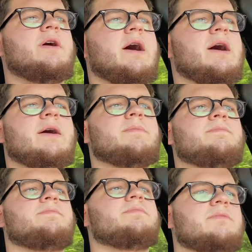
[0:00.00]
a
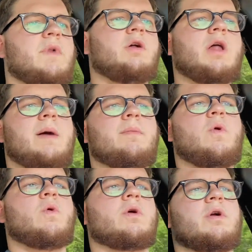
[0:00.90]
whole lot
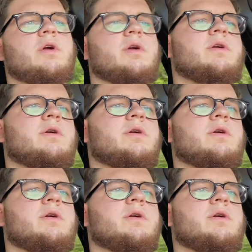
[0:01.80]
more